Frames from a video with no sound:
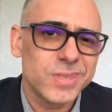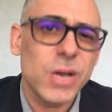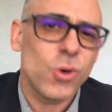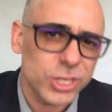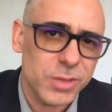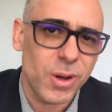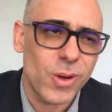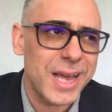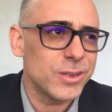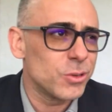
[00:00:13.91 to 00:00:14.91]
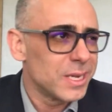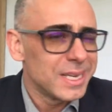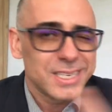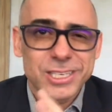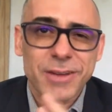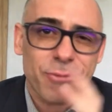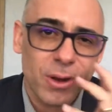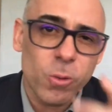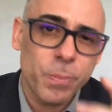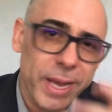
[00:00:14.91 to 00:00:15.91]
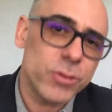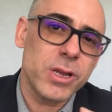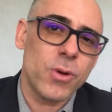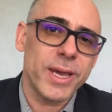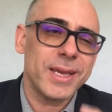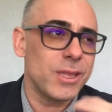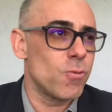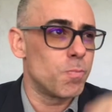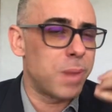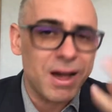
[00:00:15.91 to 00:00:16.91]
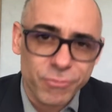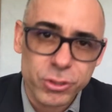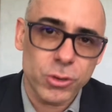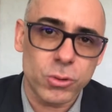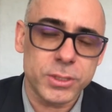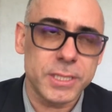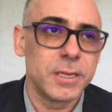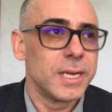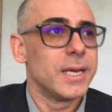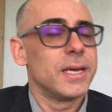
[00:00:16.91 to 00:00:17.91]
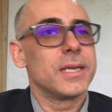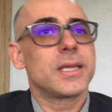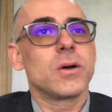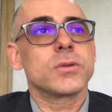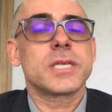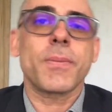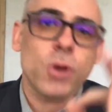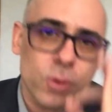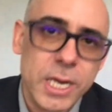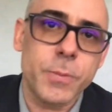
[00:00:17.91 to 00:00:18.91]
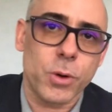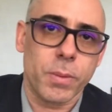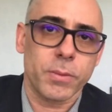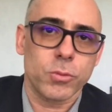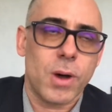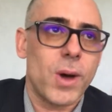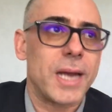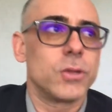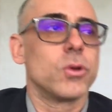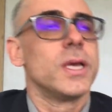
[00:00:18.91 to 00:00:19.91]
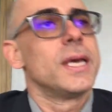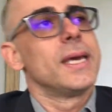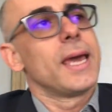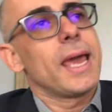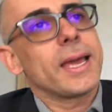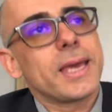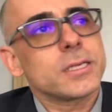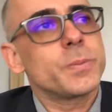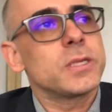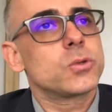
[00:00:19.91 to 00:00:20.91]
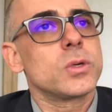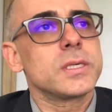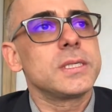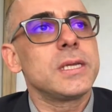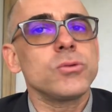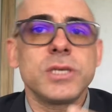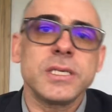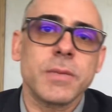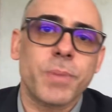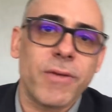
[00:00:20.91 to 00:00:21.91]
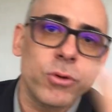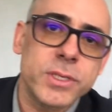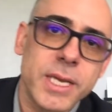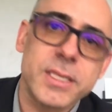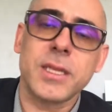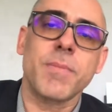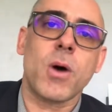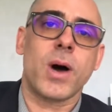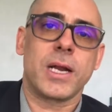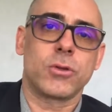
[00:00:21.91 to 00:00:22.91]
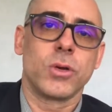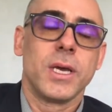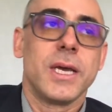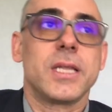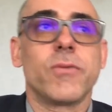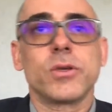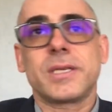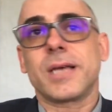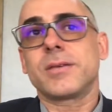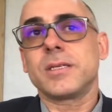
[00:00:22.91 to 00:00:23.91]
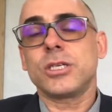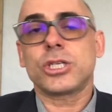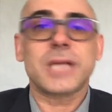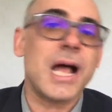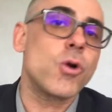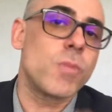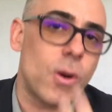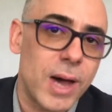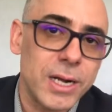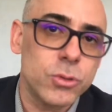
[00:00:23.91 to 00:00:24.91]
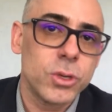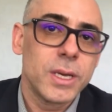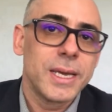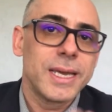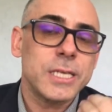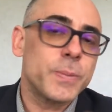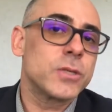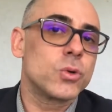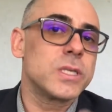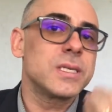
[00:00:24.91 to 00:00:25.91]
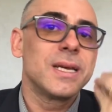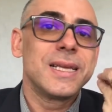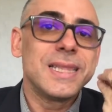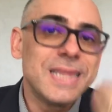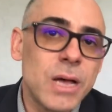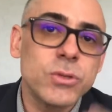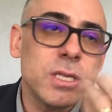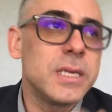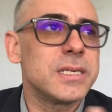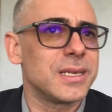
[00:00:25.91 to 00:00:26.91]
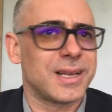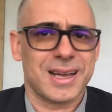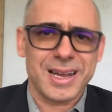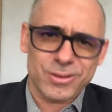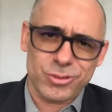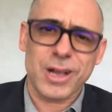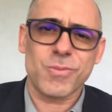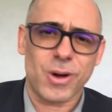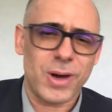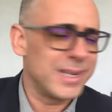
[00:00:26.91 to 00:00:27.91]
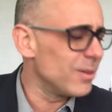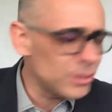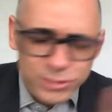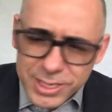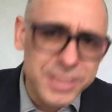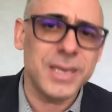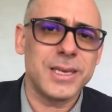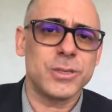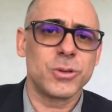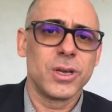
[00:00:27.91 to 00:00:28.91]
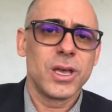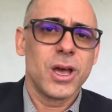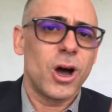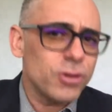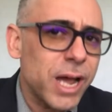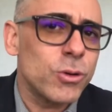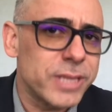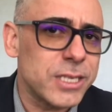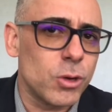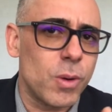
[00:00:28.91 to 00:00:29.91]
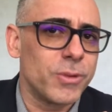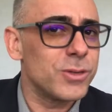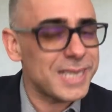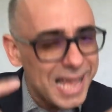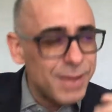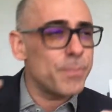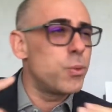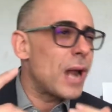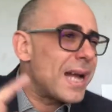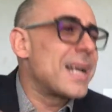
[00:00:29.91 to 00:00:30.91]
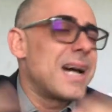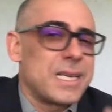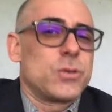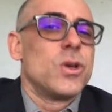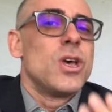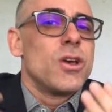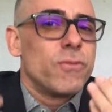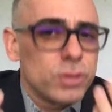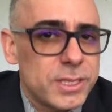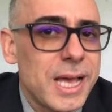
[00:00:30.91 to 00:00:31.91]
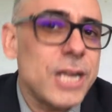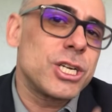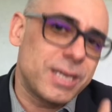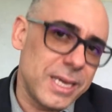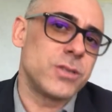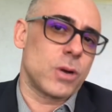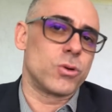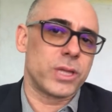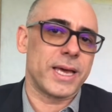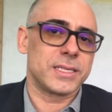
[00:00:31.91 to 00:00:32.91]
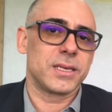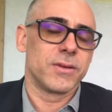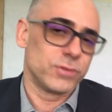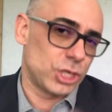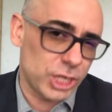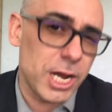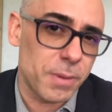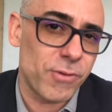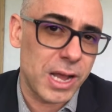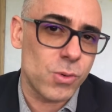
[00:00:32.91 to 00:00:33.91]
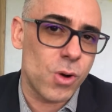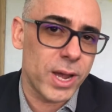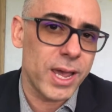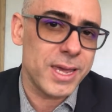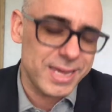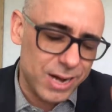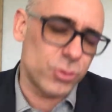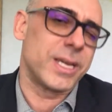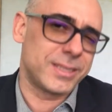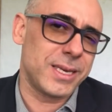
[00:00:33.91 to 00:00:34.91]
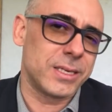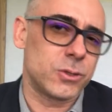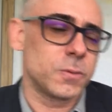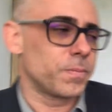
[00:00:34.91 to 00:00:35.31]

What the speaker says: Do you like bad breath? Have you ever spoken to someone who has jaguar breath? So do you know what the big problem with bad breath is? It's that people don't tell you that you have bad breath. So sometimes you have bad breath and people don't tell you, man, you have bad breath. No, they don't say that. Look what happens. Do you think that happens? You come to talk to someone and this happens?